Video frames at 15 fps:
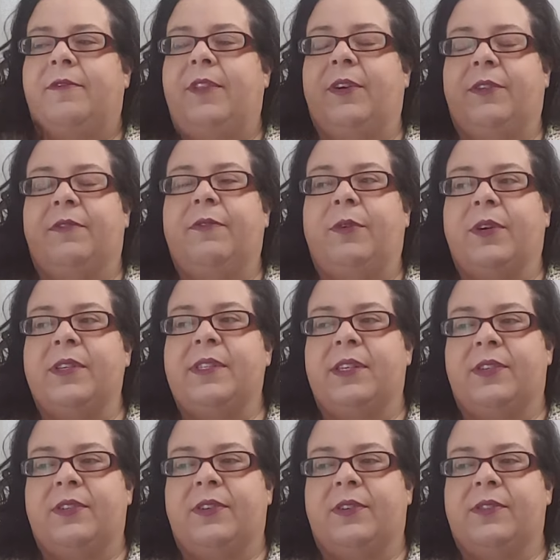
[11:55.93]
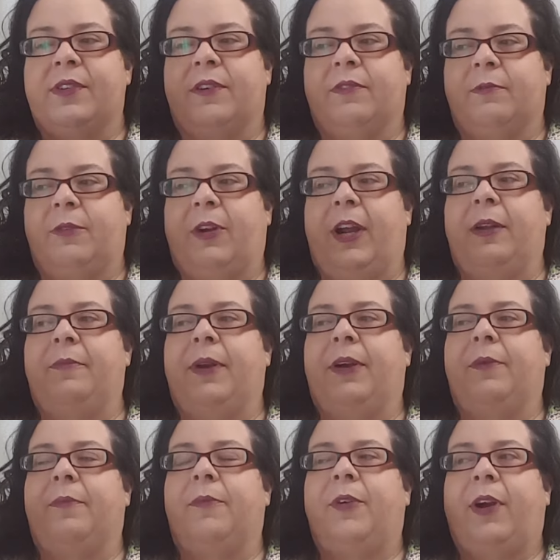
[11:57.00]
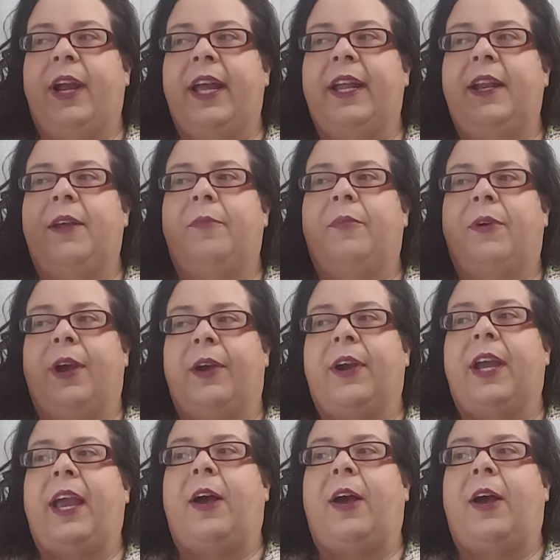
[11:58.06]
there's 4 sisters. They're from Grand Prairie,